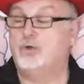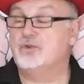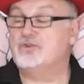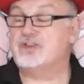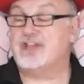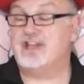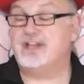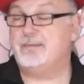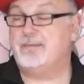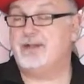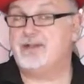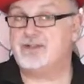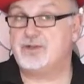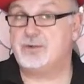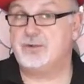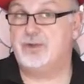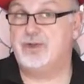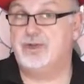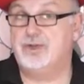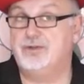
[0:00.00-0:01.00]
or say a
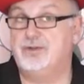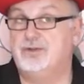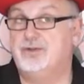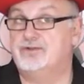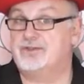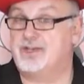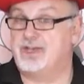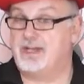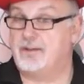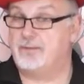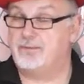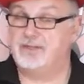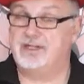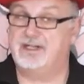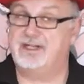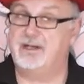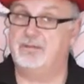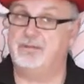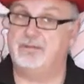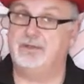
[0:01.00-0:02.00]
magic word. You could say
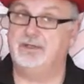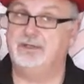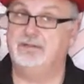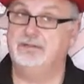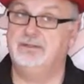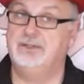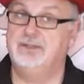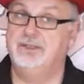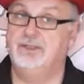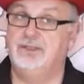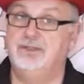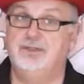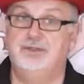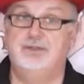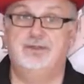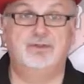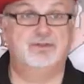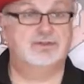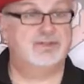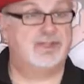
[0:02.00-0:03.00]
abracadabra, you
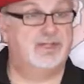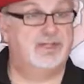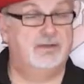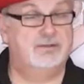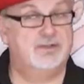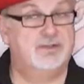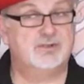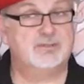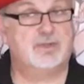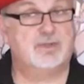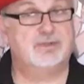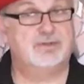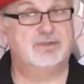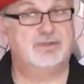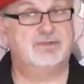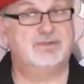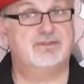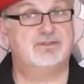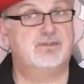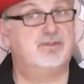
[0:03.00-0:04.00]
could say hocus
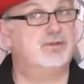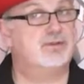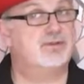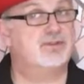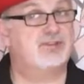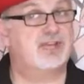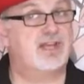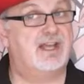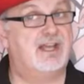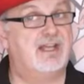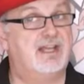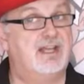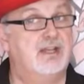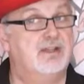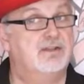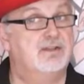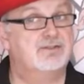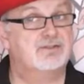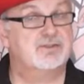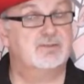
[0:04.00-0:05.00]
pocus, you could say
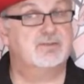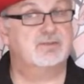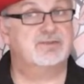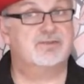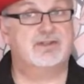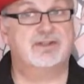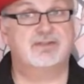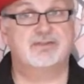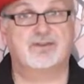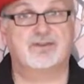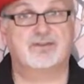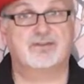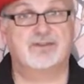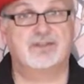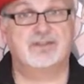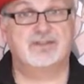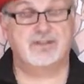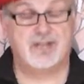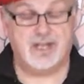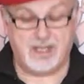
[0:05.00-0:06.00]
supersonic
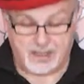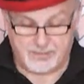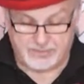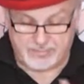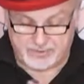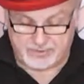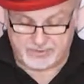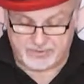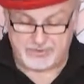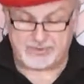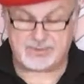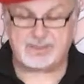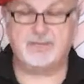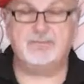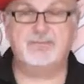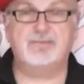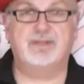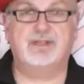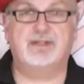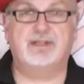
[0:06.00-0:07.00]
sausages, but do
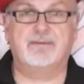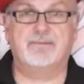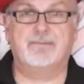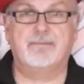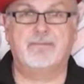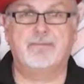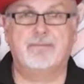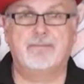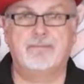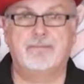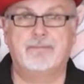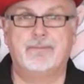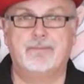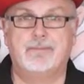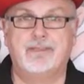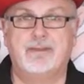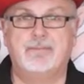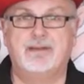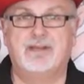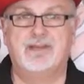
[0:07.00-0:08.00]
something,
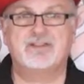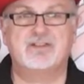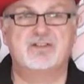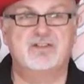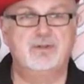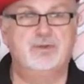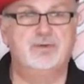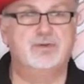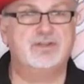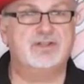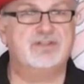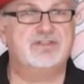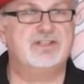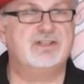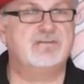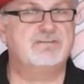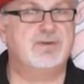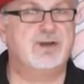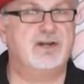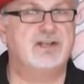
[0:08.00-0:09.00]
because in the
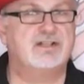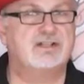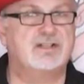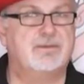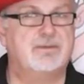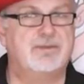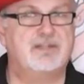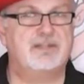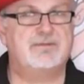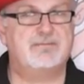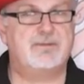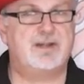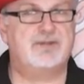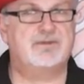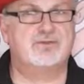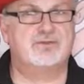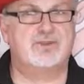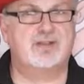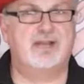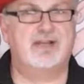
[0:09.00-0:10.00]
audience's mind something
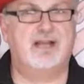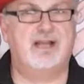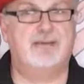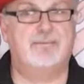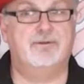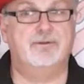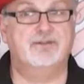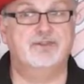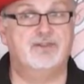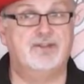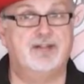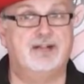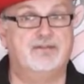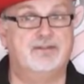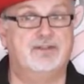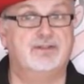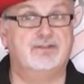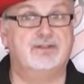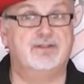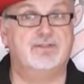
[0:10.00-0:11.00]
special is going to happen, so you have
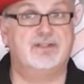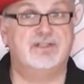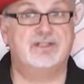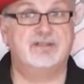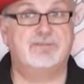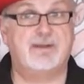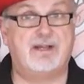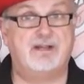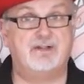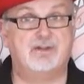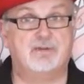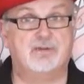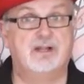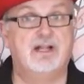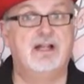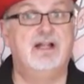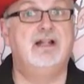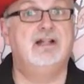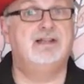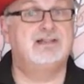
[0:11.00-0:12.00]
to do something special
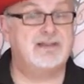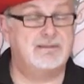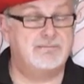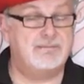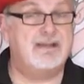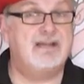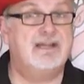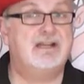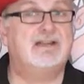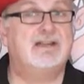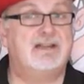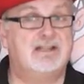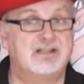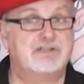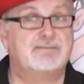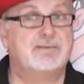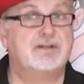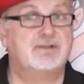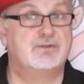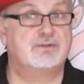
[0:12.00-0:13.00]
to make that
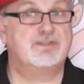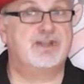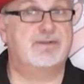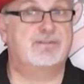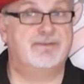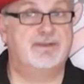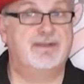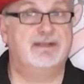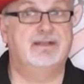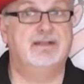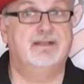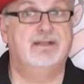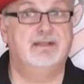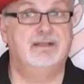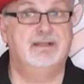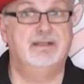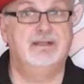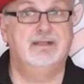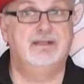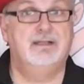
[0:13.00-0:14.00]
special something
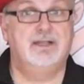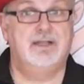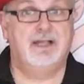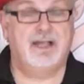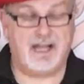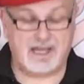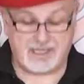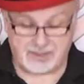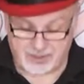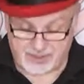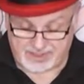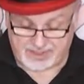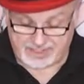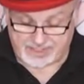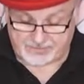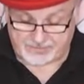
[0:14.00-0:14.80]
actually